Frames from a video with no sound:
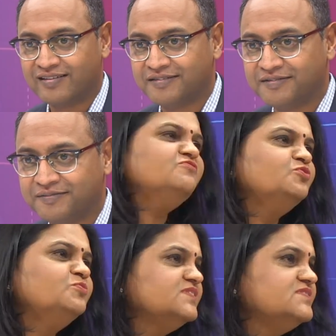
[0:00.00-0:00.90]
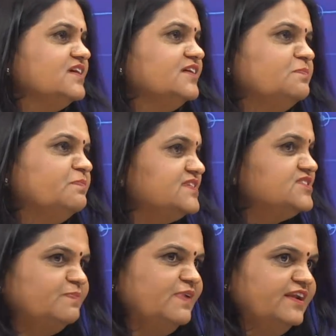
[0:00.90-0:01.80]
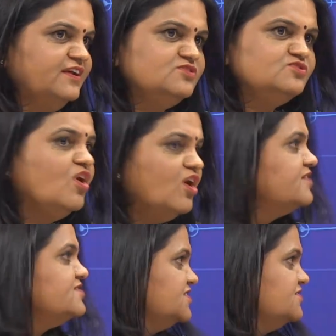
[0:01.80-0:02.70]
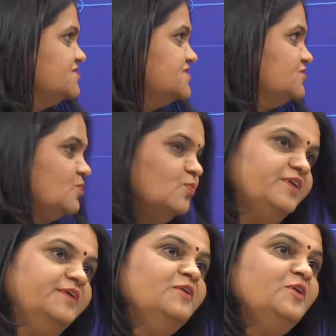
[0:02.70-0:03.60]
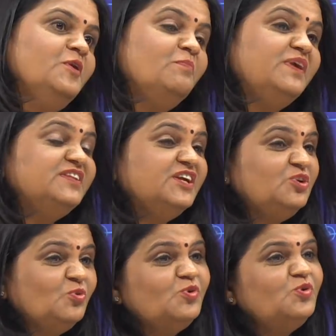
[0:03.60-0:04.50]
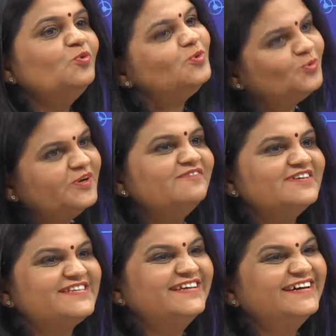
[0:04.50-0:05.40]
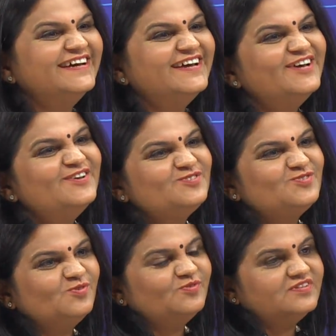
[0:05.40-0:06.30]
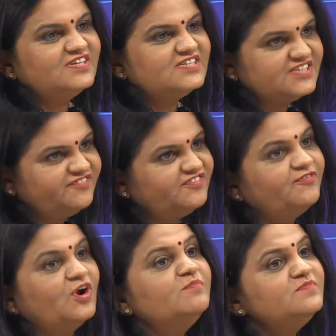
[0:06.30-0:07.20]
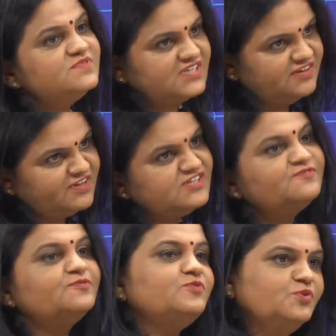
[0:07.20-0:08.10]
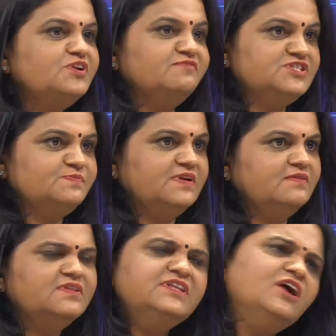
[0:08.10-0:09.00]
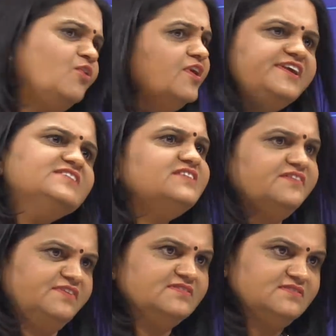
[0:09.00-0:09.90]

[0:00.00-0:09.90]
I think women are the best planners or savers in the world, but they don't know to invest. So the shift from savings to investment, they are already savings.